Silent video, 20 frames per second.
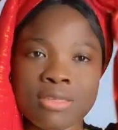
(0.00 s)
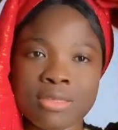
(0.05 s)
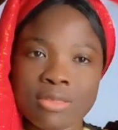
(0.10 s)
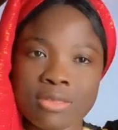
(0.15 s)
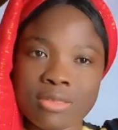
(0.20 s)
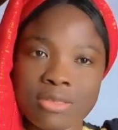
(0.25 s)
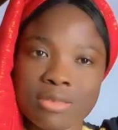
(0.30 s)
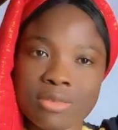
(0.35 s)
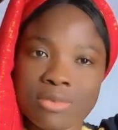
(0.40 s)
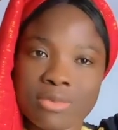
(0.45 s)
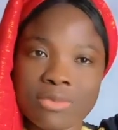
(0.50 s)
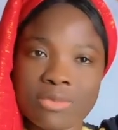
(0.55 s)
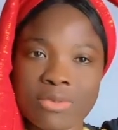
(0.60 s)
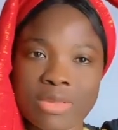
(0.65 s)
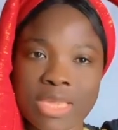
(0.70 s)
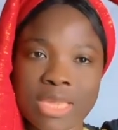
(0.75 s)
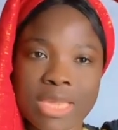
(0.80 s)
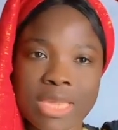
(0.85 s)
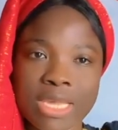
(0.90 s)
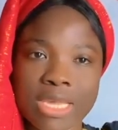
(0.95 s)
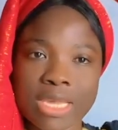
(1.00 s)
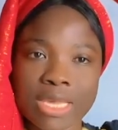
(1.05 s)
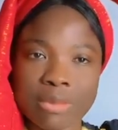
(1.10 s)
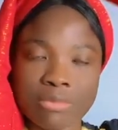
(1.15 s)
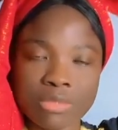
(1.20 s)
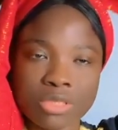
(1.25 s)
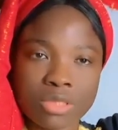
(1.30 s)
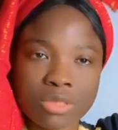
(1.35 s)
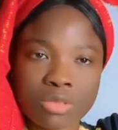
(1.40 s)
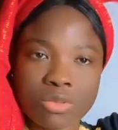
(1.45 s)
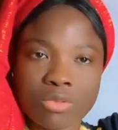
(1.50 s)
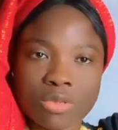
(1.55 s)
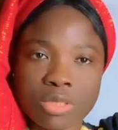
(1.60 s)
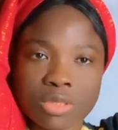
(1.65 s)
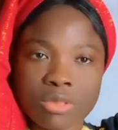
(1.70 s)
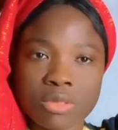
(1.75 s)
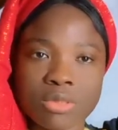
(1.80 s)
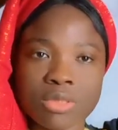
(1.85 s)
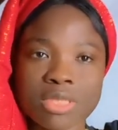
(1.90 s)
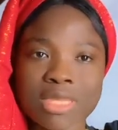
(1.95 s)
So here I'm just going
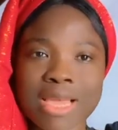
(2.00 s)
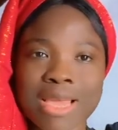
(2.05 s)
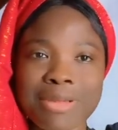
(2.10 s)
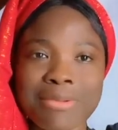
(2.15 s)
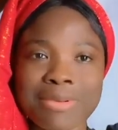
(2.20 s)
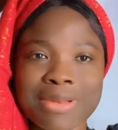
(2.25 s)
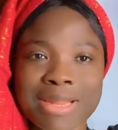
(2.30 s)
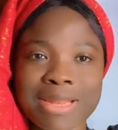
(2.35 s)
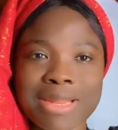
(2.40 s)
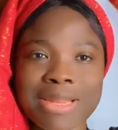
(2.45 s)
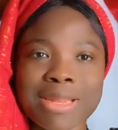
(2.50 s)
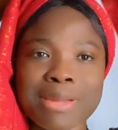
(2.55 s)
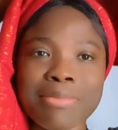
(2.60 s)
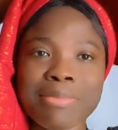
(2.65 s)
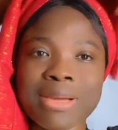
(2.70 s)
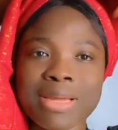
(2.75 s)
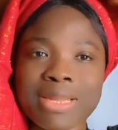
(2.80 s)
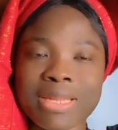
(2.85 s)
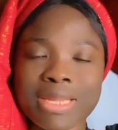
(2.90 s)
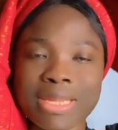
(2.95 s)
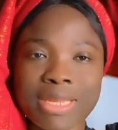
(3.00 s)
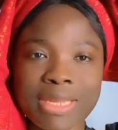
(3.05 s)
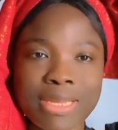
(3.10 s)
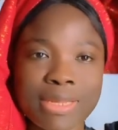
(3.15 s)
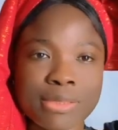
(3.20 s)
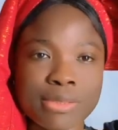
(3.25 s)
to tie with another band again.